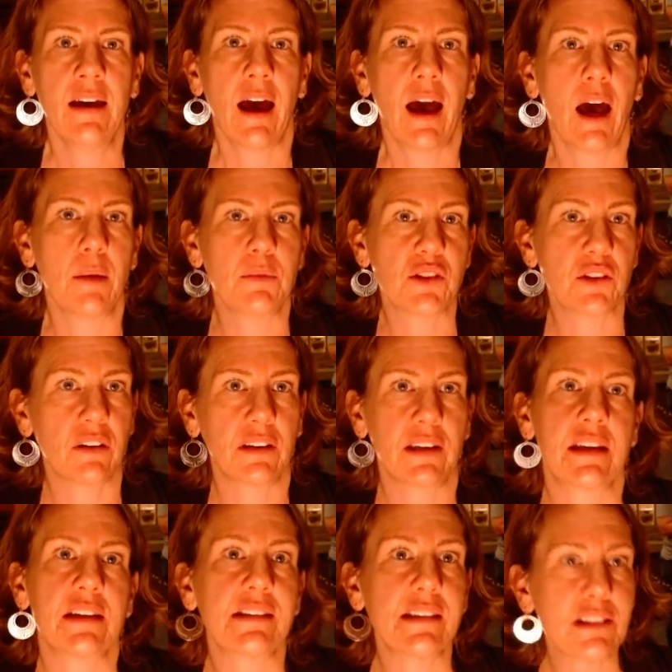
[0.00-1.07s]
Um, so they're
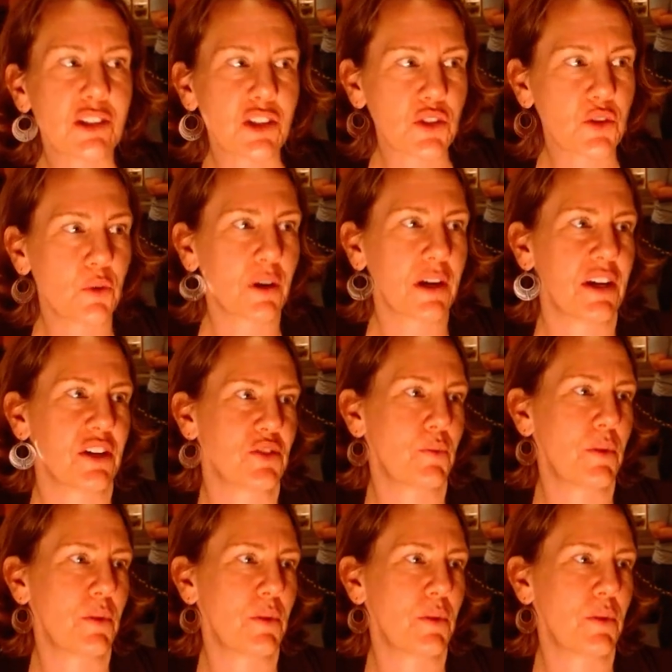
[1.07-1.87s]
like, "It's in storage.